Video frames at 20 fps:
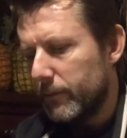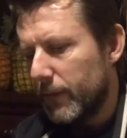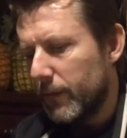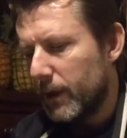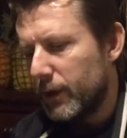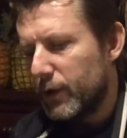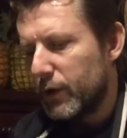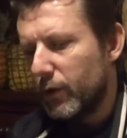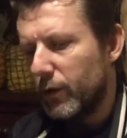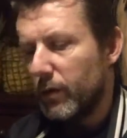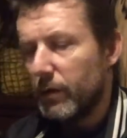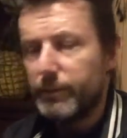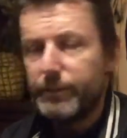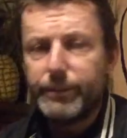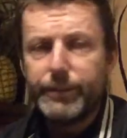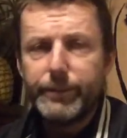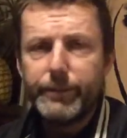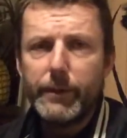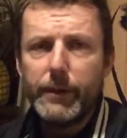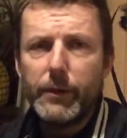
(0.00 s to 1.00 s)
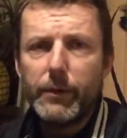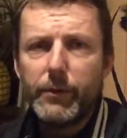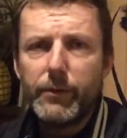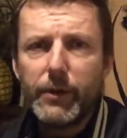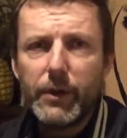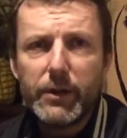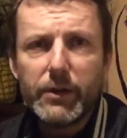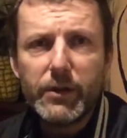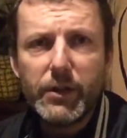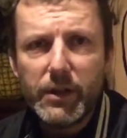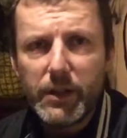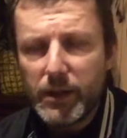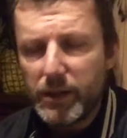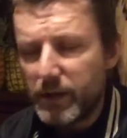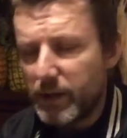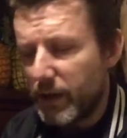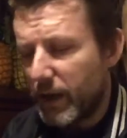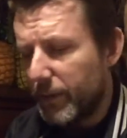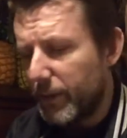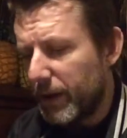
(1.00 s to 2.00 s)
Another thing I said
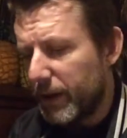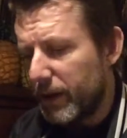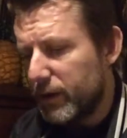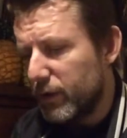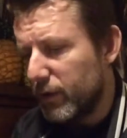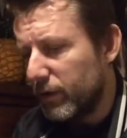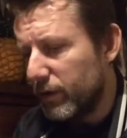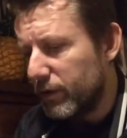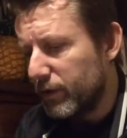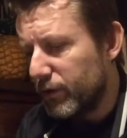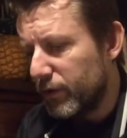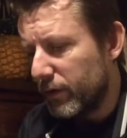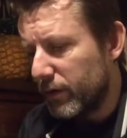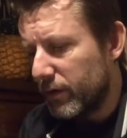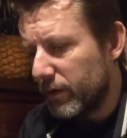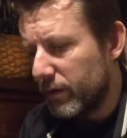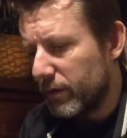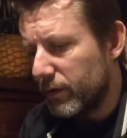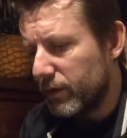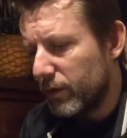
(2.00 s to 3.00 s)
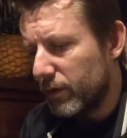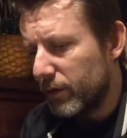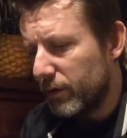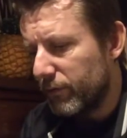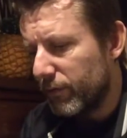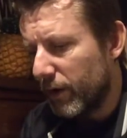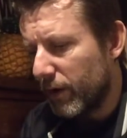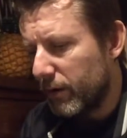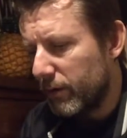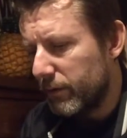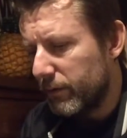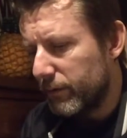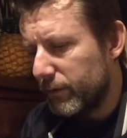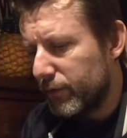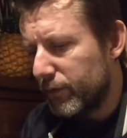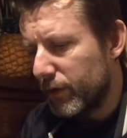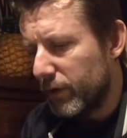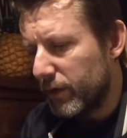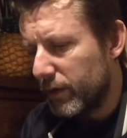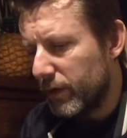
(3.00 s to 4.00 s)
yesterday about the toilet truck, toilet roll
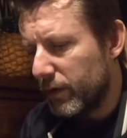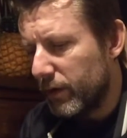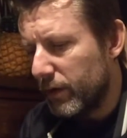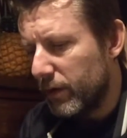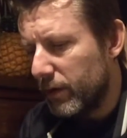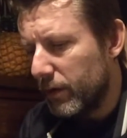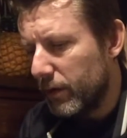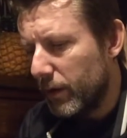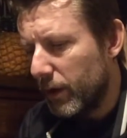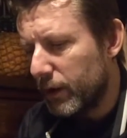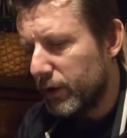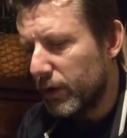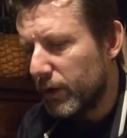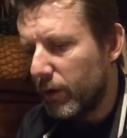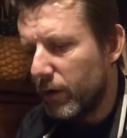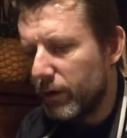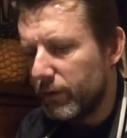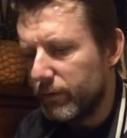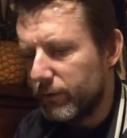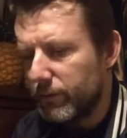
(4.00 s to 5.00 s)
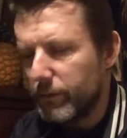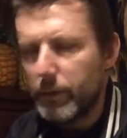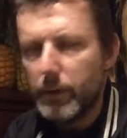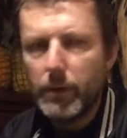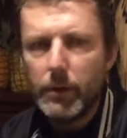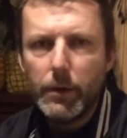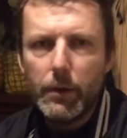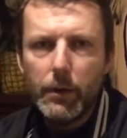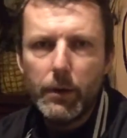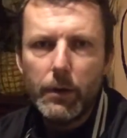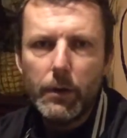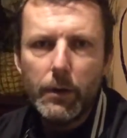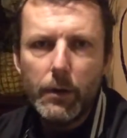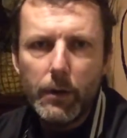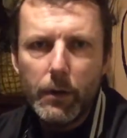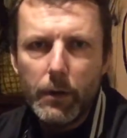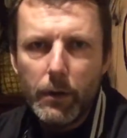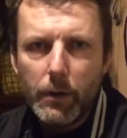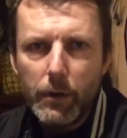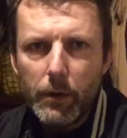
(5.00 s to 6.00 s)
truck. A toilet
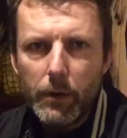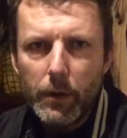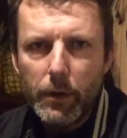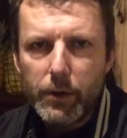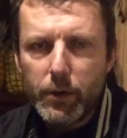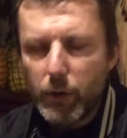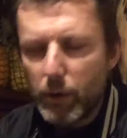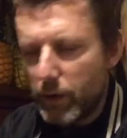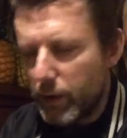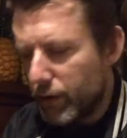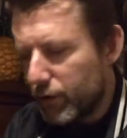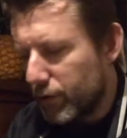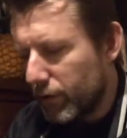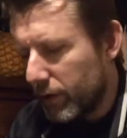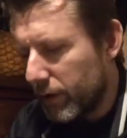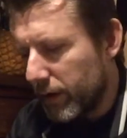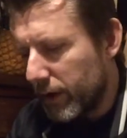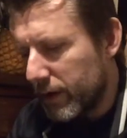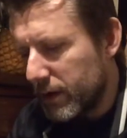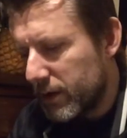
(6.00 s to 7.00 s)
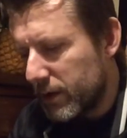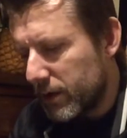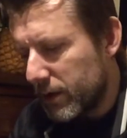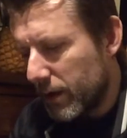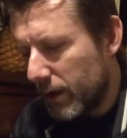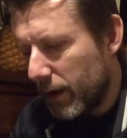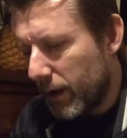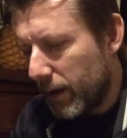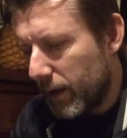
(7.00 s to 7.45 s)
truck as... get